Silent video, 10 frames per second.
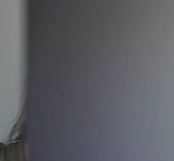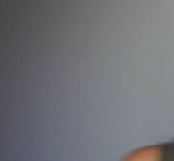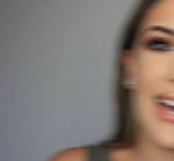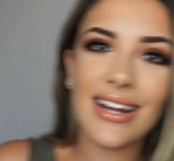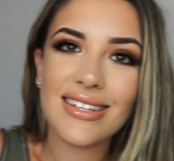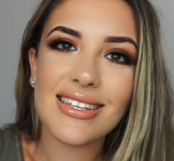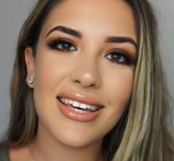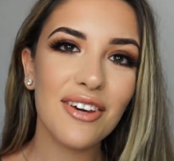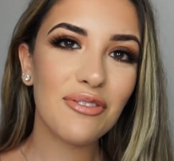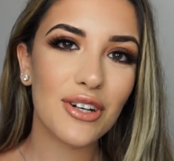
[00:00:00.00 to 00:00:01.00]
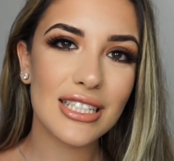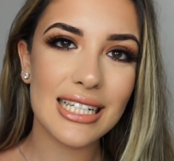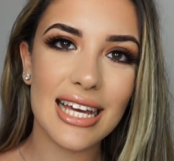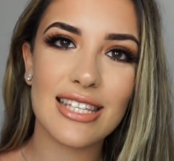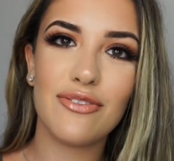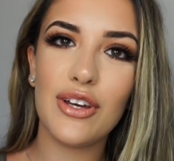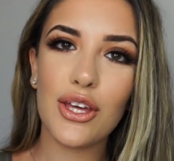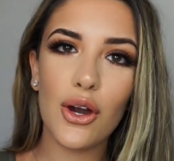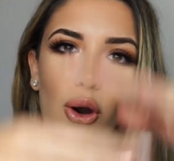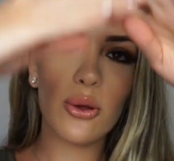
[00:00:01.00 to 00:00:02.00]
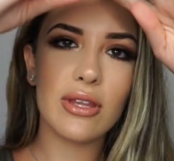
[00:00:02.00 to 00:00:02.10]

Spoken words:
And that is it for today's video.